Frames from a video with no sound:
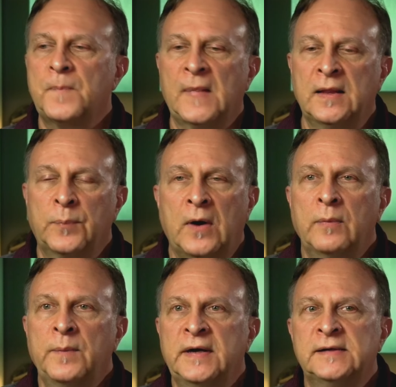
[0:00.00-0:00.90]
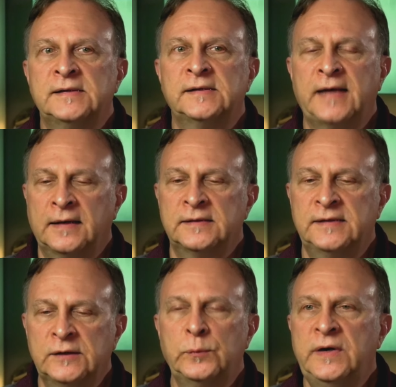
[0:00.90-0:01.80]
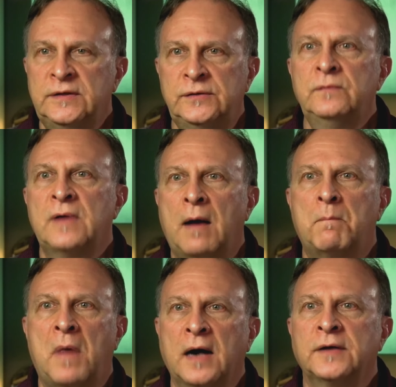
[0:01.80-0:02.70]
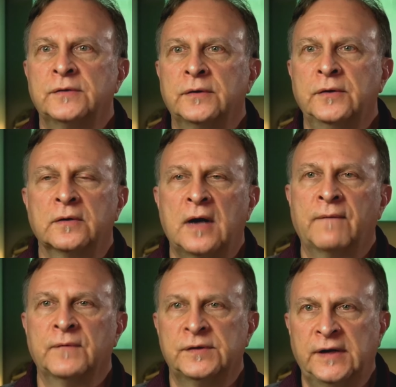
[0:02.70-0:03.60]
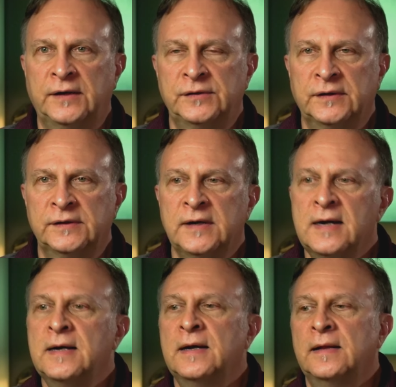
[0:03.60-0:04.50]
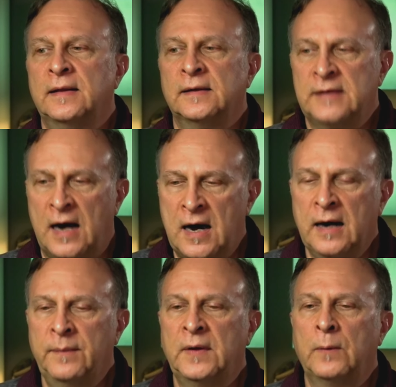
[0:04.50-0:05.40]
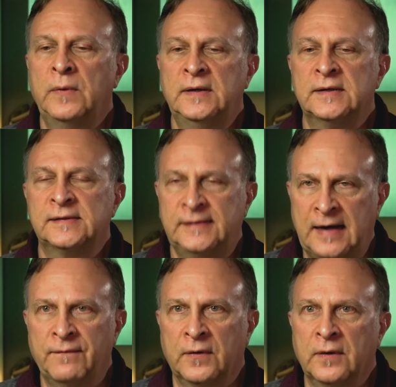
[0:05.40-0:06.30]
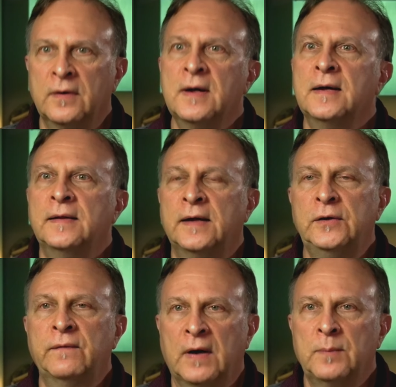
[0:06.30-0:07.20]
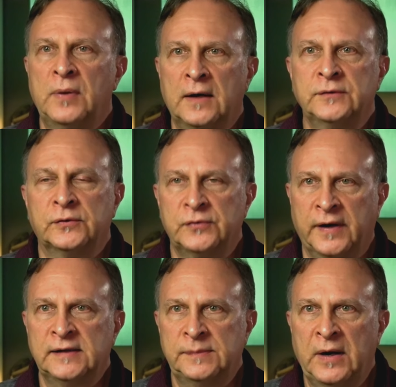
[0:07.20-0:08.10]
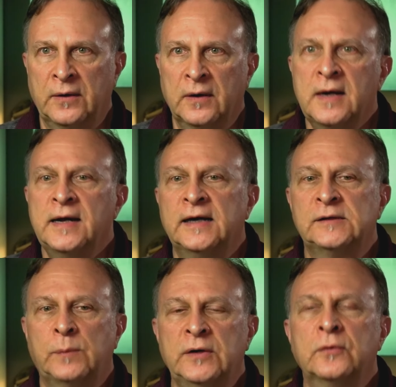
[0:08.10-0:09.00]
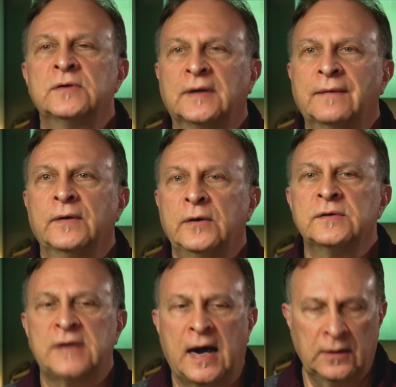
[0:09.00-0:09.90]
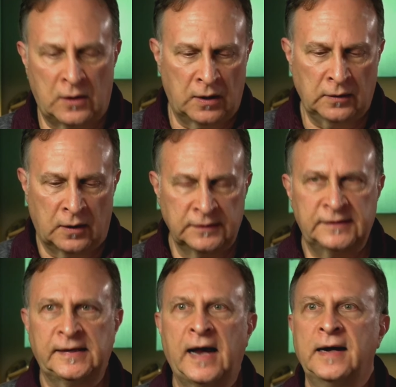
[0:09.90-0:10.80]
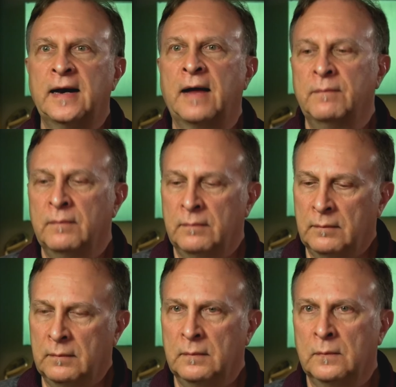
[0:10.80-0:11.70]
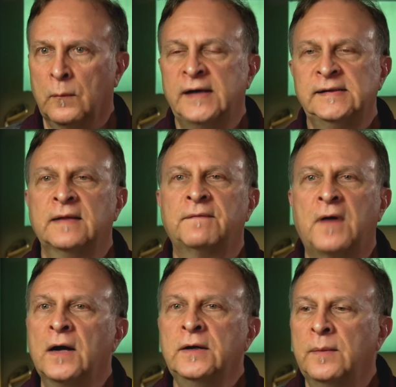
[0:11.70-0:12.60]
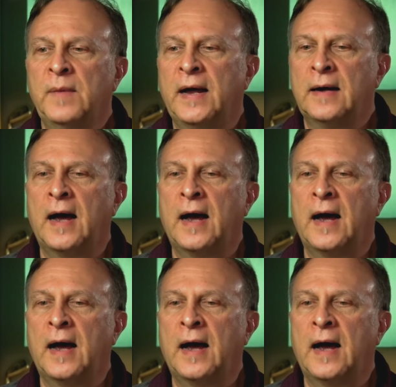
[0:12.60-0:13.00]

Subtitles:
And the problem is that since we do not monitor your conversations, the time that we discover that you've unplugged your transmitter is when you're delivering your dialogue on set and I'm raising the volume and